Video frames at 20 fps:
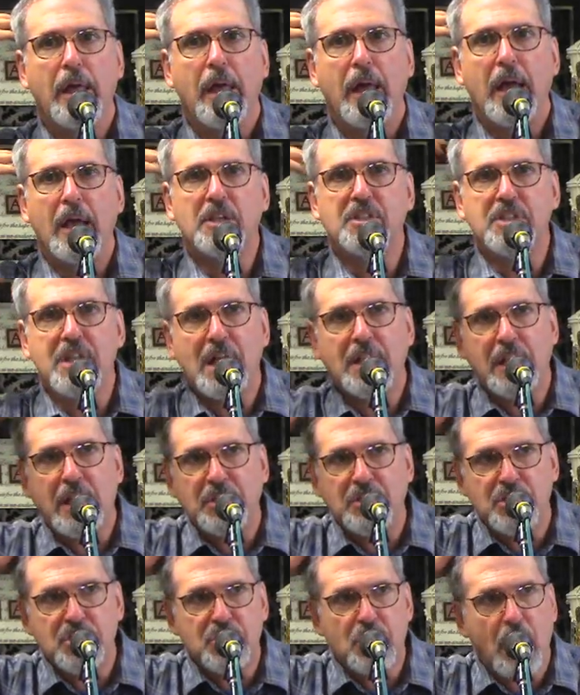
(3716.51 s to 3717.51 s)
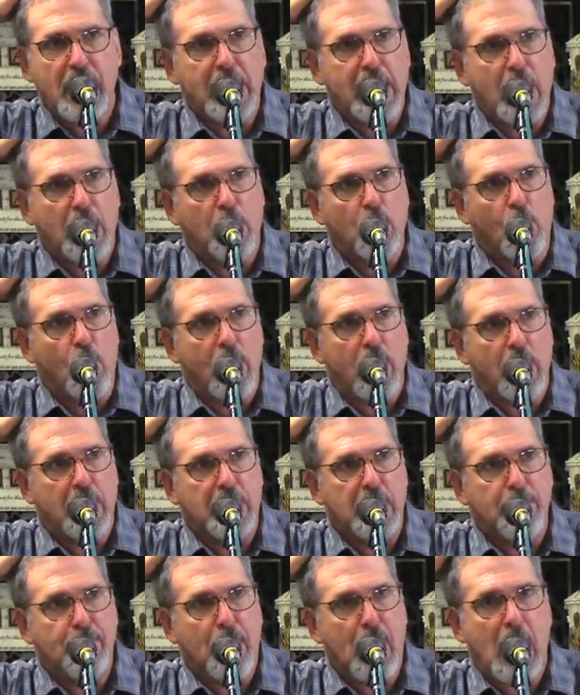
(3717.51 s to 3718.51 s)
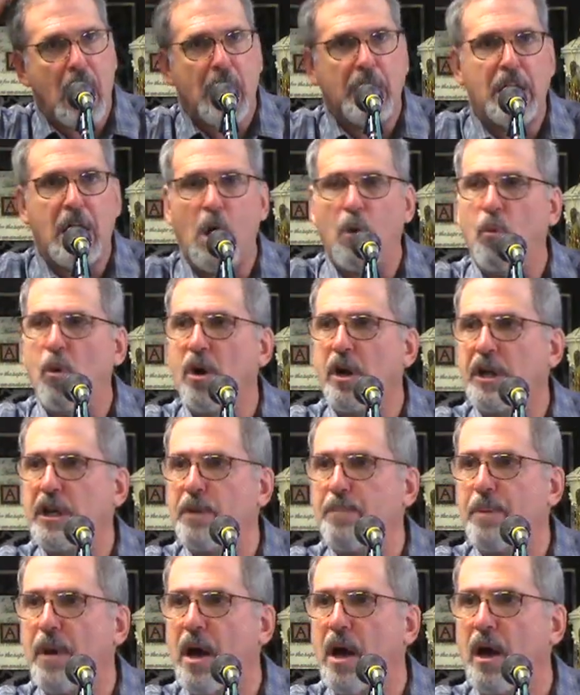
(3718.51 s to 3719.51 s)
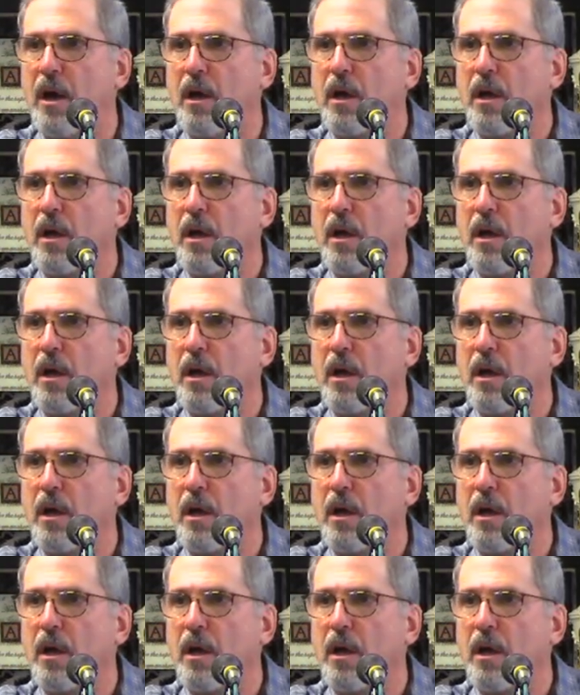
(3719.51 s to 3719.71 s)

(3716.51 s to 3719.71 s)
It's not like deciding I'm going to wear a kippah and not wear a kippah.